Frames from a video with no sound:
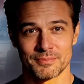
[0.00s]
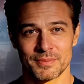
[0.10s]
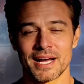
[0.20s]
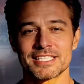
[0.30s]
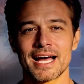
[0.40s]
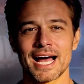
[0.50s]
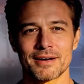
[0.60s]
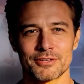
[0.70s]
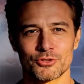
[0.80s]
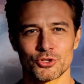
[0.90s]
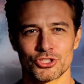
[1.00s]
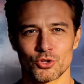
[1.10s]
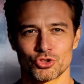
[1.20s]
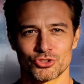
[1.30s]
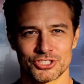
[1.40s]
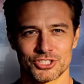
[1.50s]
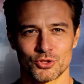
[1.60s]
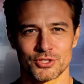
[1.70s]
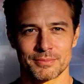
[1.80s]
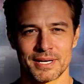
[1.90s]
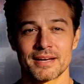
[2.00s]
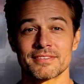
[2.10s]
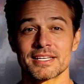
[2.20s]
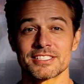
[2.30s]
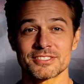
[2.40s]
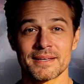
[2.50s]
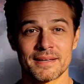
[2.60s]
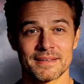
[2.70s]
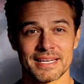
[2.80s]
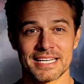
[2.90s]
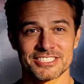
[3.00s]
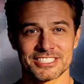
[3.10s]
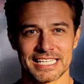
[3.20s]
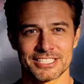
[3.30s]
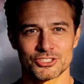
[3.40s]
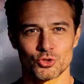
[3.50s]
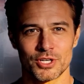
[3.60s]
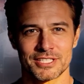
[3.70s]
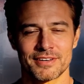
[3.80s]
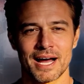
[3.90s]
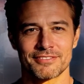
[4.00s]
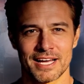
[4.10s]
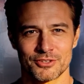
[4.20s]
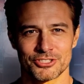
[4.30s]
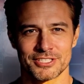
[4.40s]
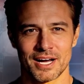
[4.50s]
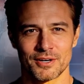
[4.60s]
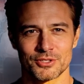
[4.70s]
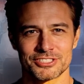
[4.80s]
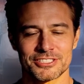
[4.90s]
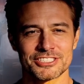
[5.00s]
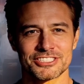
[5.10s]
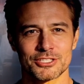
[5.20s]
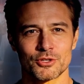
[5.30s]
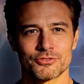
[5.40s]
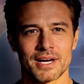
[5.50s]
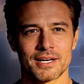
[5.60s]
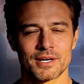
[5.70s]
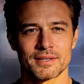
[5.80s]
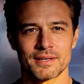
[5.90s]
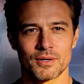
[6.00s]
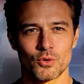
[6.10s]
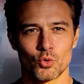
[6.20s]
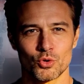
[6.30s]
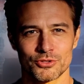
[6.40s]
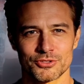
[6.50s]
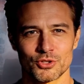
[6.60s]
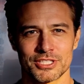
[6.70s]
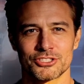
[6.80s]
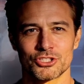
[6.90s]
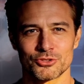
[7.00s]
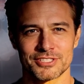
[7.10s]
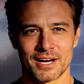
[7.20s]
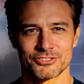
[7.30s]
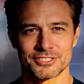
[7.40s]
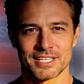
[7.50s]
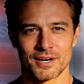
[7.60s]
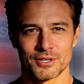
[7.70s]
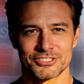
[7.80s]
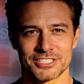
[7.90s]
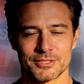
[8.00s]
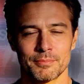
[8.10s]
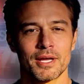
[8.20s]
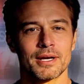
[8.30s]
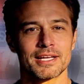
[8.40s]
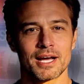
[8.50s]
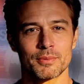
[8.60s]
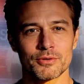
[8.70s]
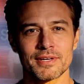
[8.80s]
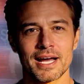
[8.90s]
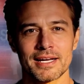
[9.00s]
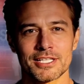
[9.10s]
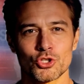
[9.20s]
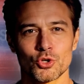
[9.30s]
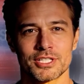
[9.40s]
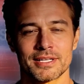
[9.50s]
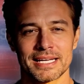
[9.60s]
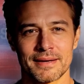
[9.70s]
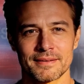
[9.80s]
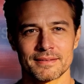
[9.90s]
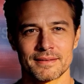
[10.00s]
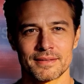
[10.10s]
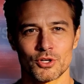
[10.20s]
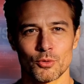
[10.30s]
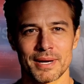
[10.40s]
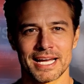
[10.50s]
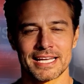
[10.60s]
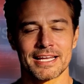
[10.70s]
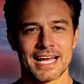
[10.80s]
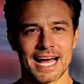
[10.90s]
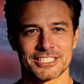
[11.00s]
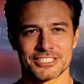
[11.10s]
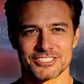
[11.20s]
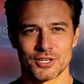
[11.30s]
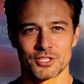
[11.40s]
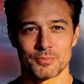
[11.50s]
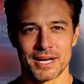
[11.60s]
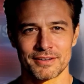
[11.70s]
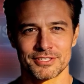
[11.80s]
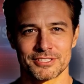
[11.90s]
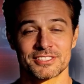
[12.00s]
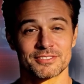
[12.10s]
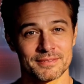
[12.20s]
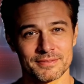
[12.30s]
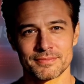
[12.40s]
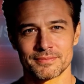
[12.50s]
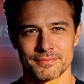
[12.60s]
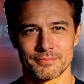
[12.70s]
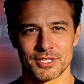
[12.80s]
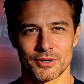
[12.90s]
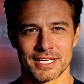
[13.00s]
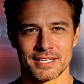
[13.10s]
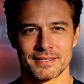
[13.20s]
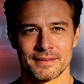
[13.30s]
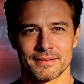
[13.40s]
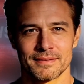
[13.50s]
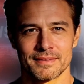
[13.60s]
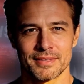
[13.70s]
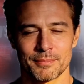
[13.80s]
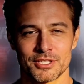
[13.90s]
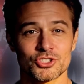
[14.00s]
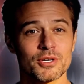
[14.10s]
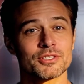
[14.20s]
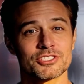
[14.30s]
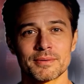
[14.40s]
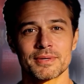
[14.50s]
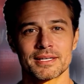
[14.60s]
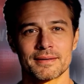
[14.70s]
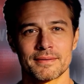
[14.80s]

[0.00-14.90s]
plus half of your Social Security benefits, exceeds $25,000 as a single filer, or $32,000 as a married couple filing jointly, you're paying taxes on your benefits. Period. Let me show you something.